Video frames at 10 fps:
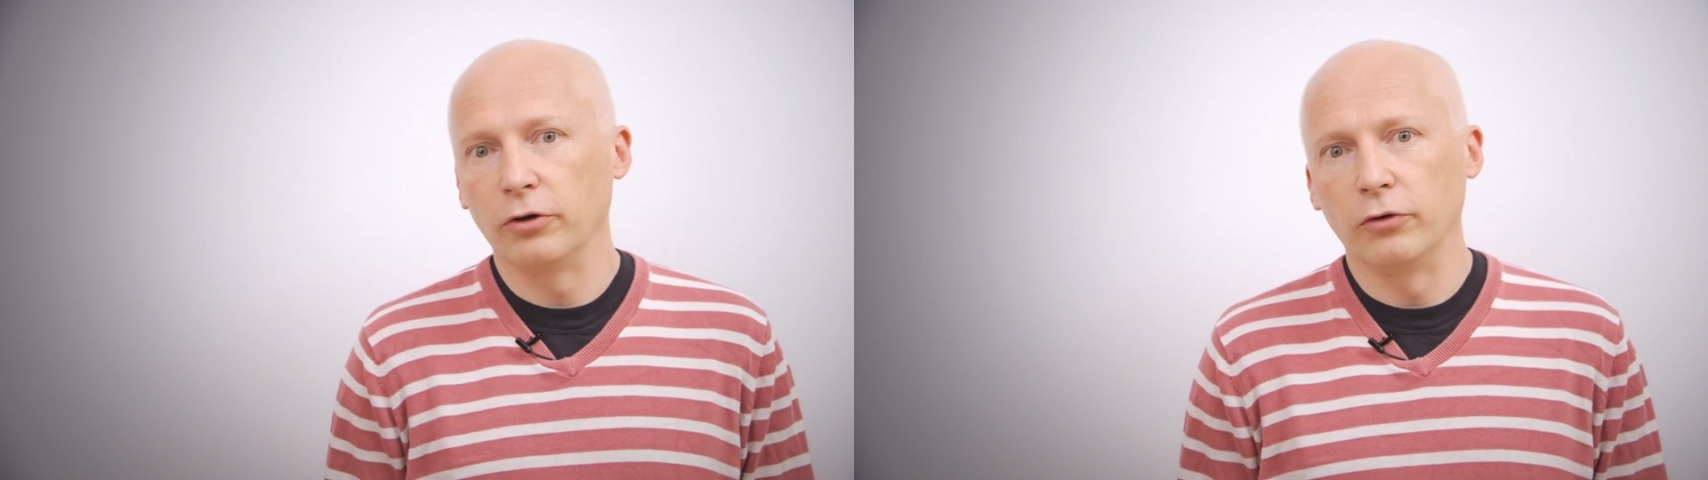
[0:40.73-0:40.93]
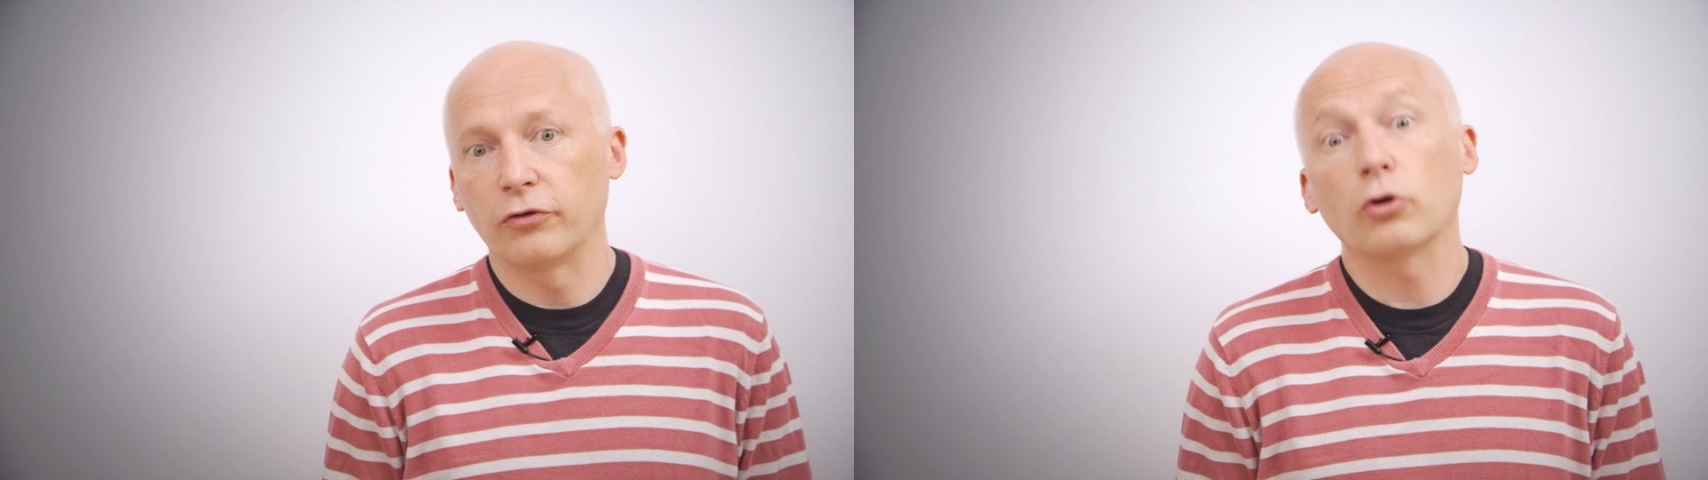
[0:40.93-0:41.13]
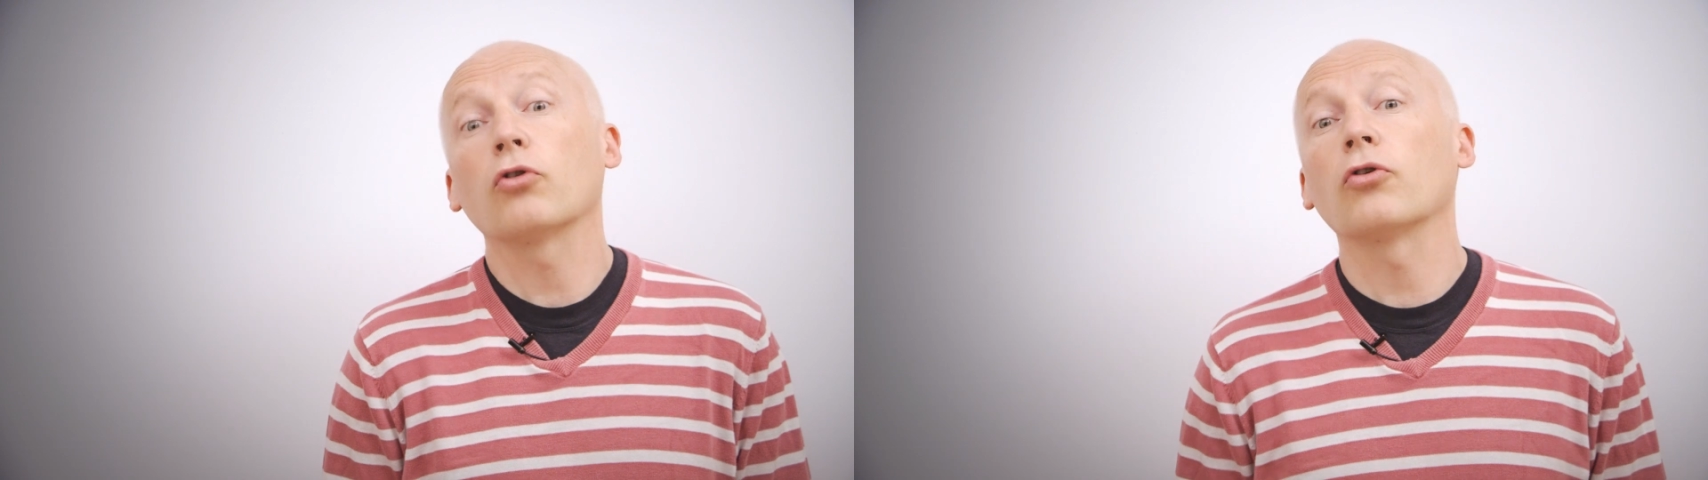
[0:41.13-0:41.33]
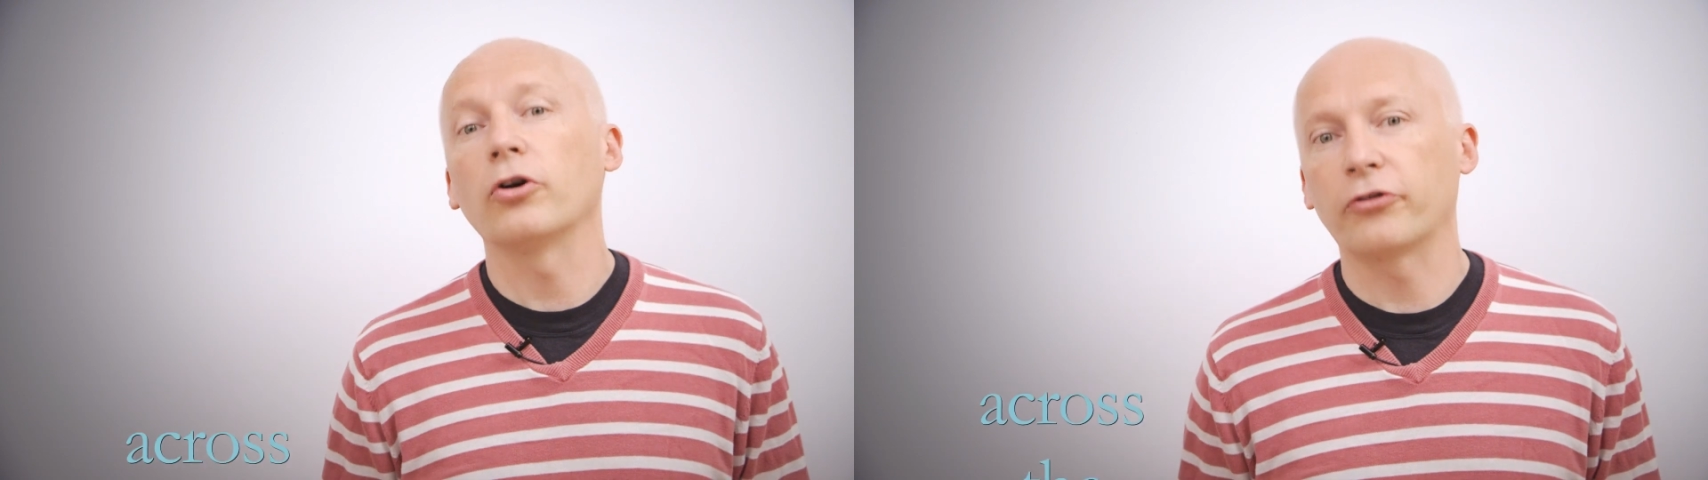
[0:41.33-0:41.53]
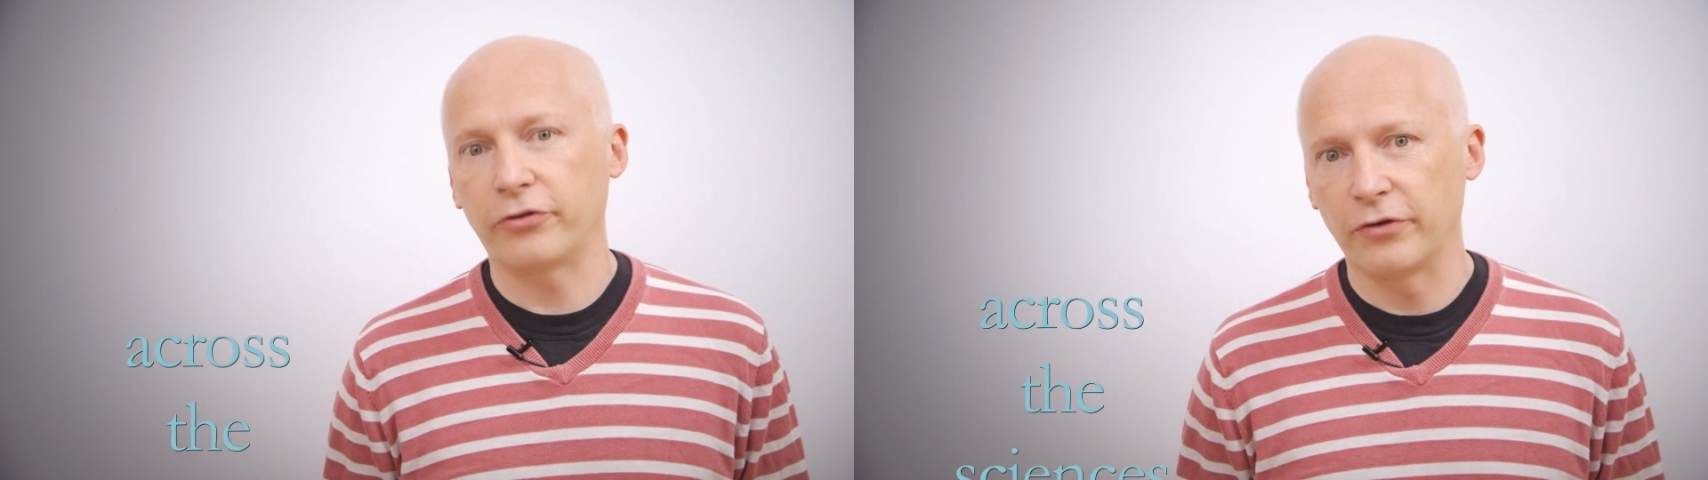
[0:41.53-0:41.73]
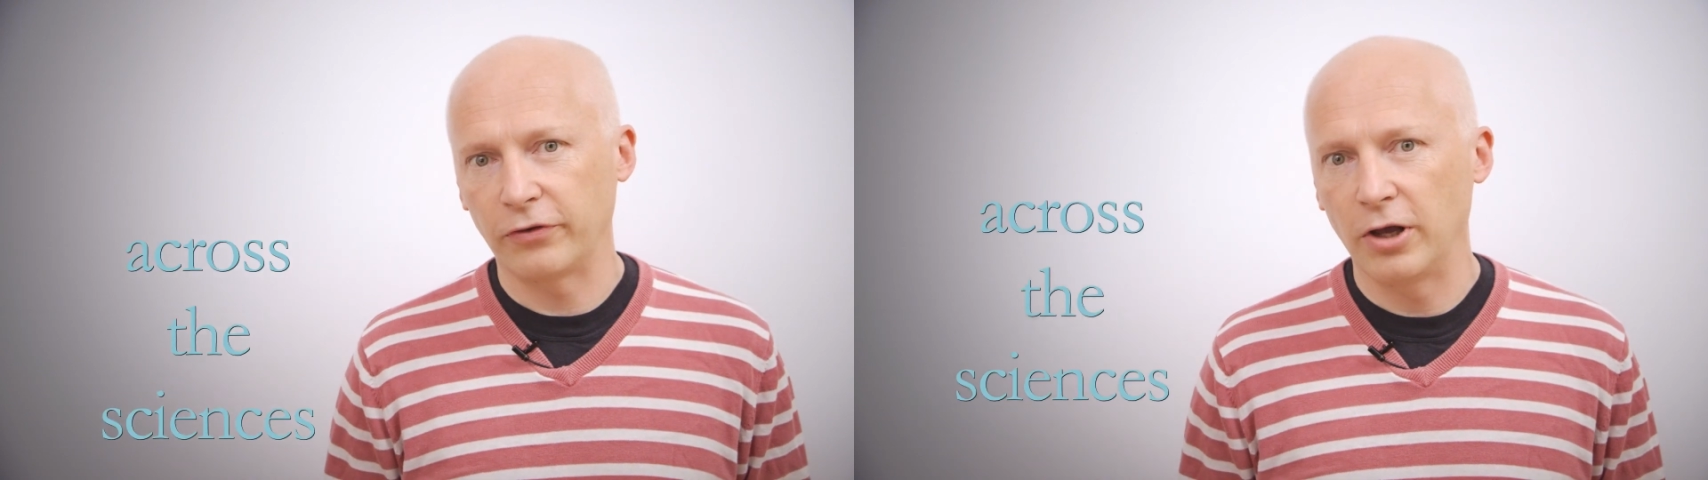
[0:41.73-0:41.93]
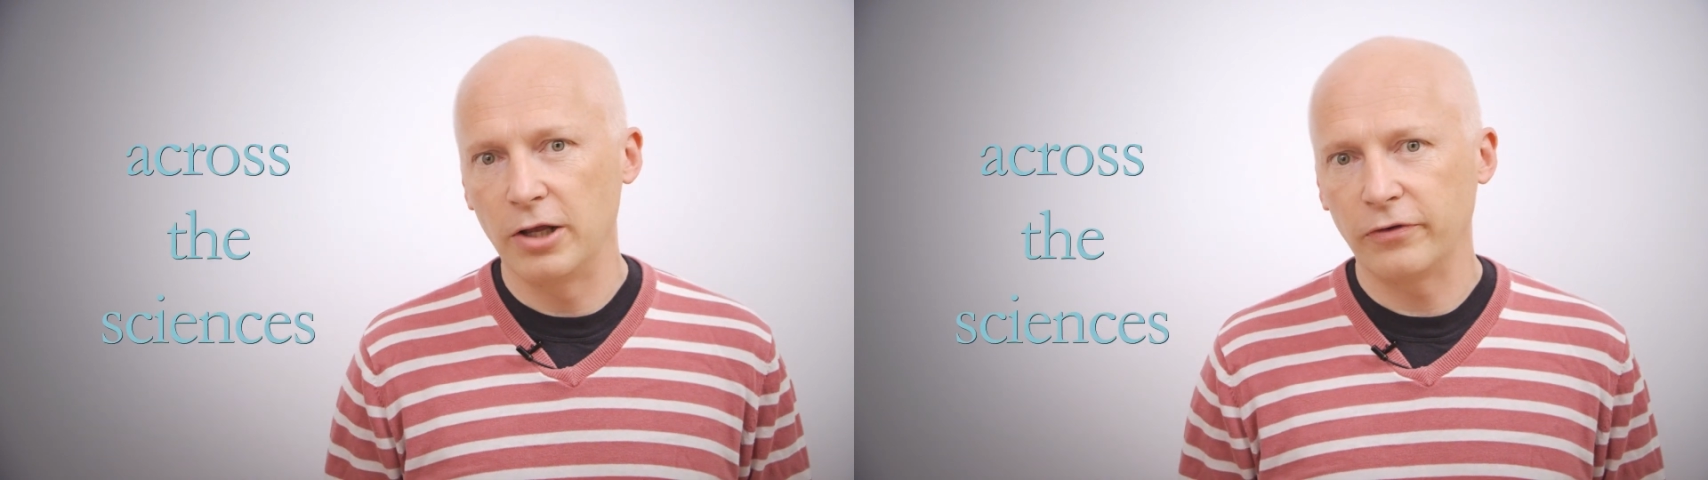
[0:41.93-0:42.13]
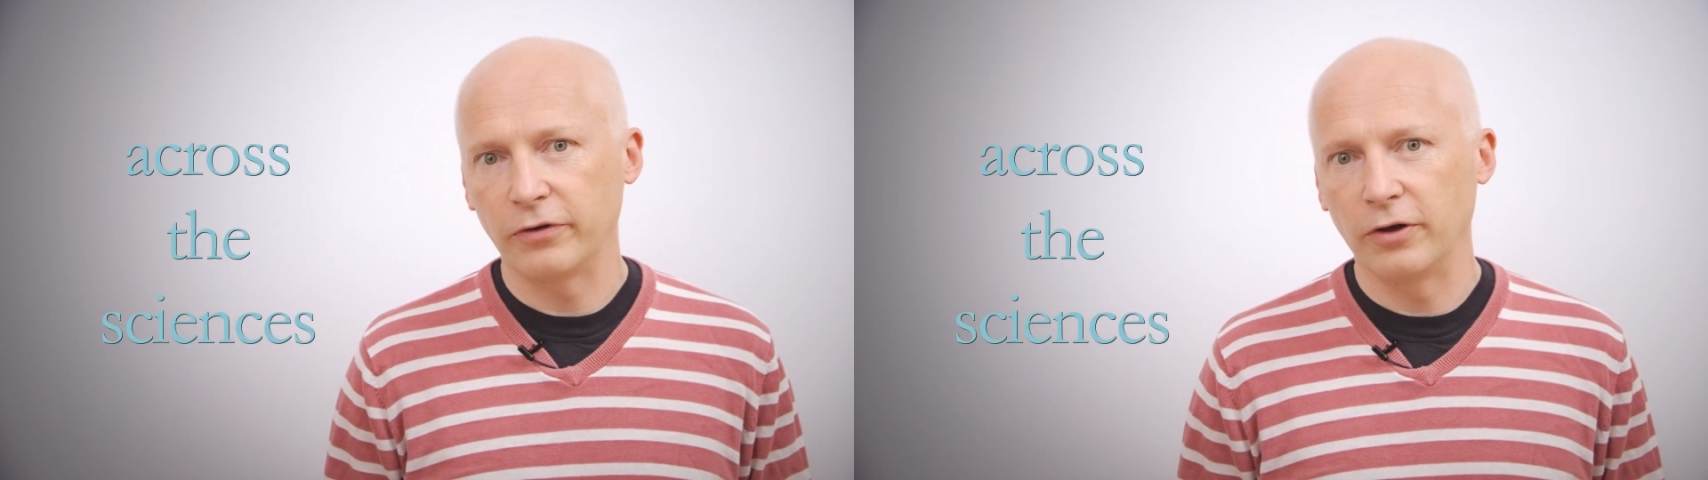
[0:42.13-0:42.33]
used across the
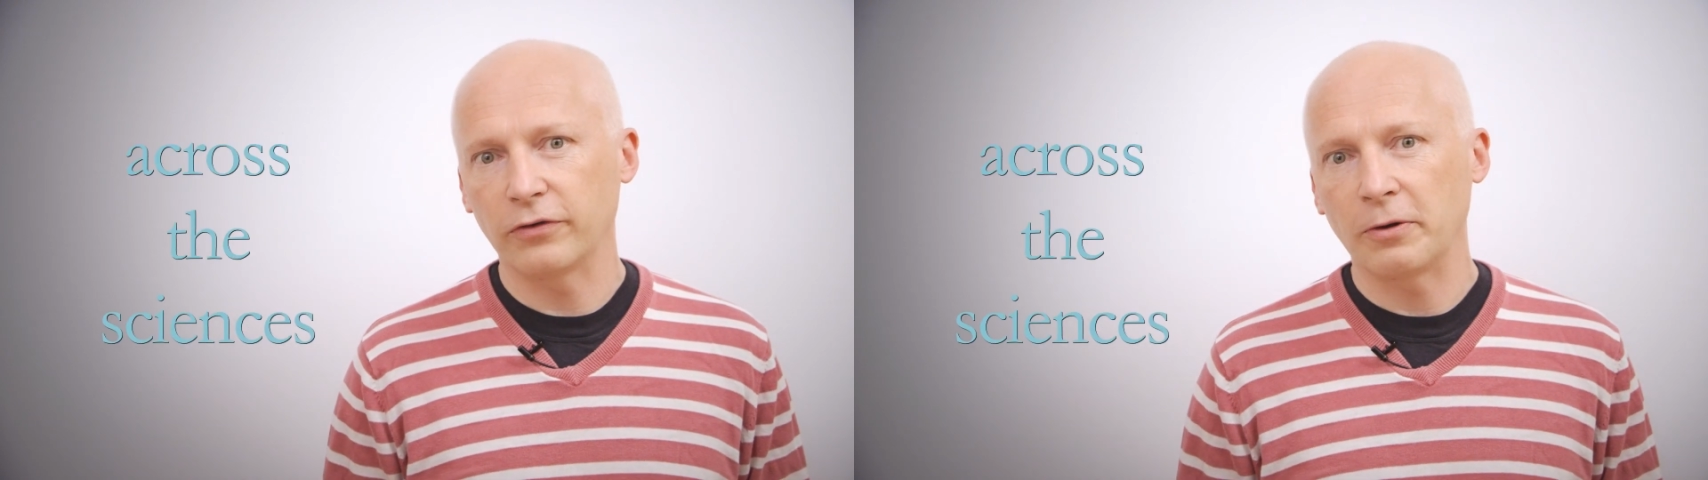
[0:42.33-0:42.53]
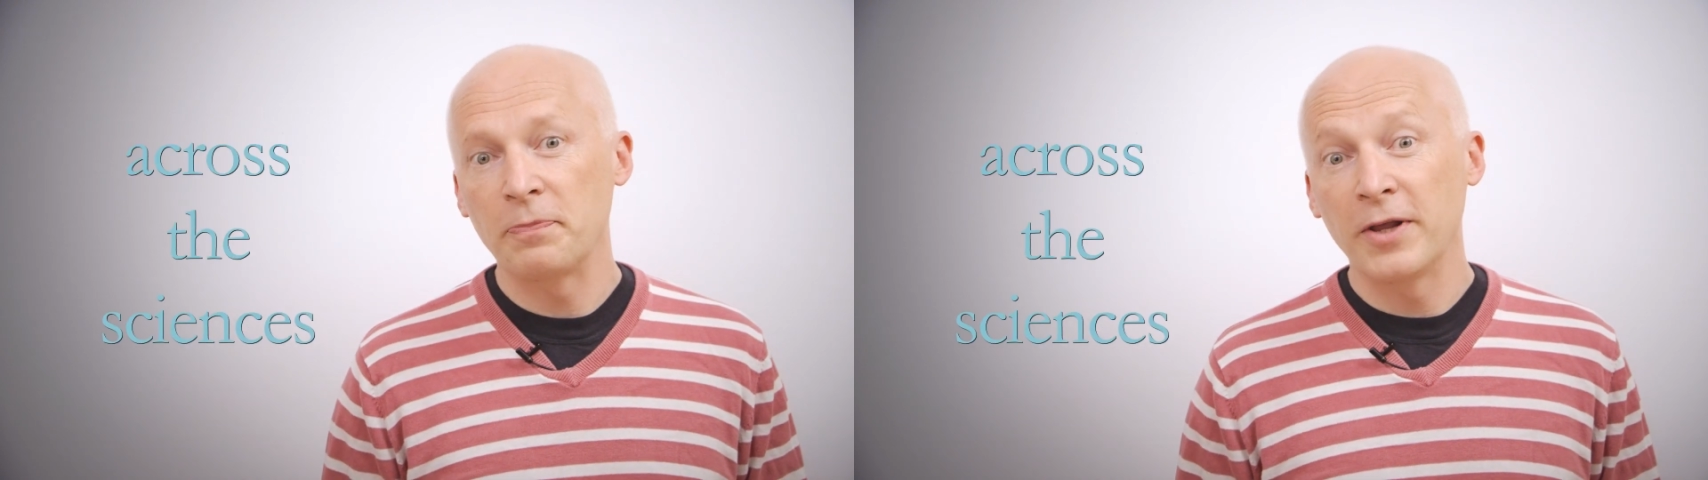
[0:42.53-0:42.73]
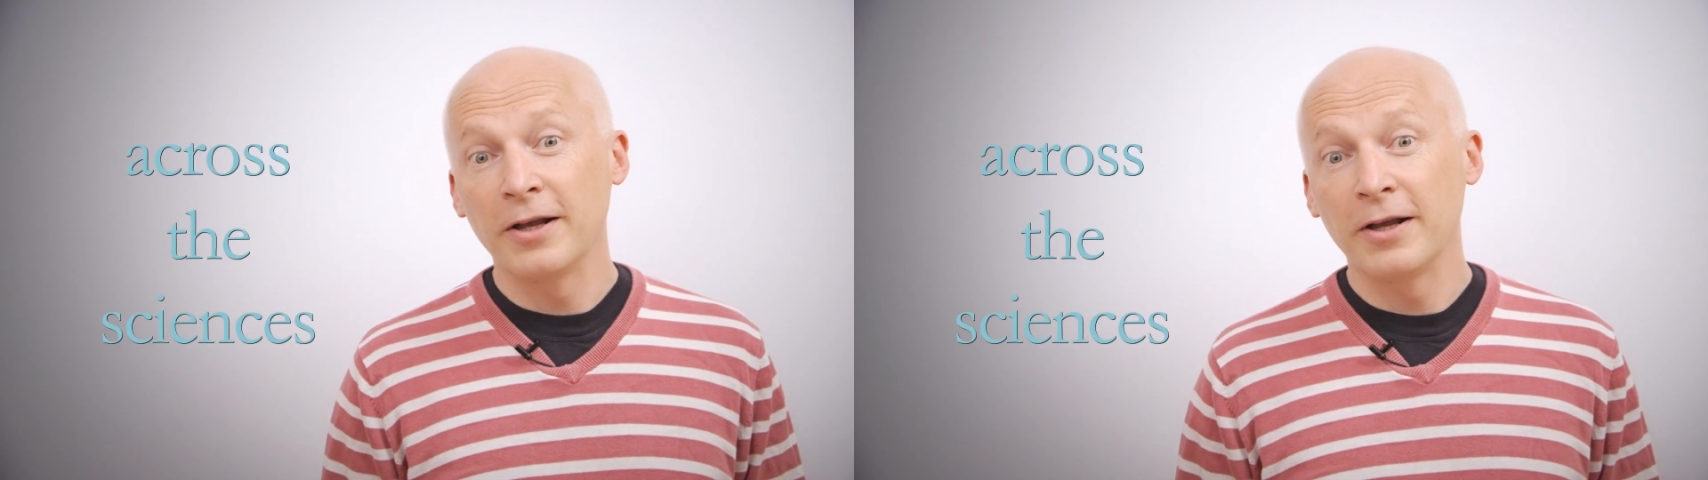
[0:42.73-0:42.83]
sciences.